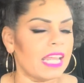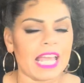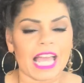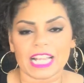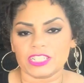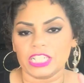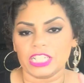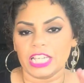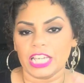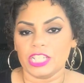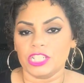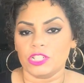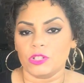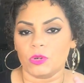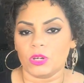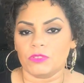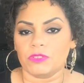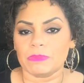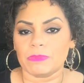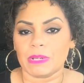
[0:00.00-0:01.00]
actually in
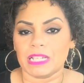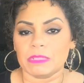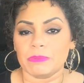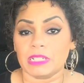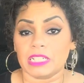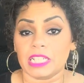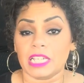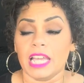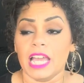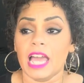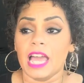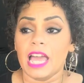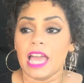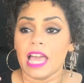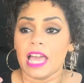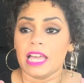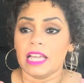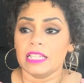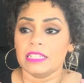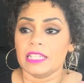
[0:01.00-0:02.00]
your responsibility,
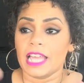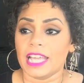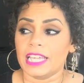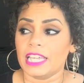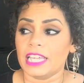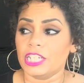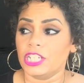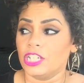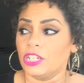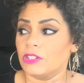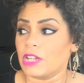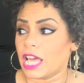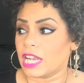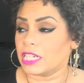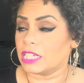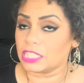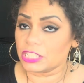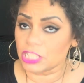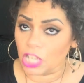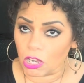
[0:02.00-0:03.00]
like you're not
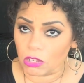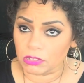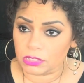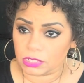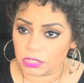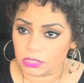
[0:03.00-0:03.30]
an adult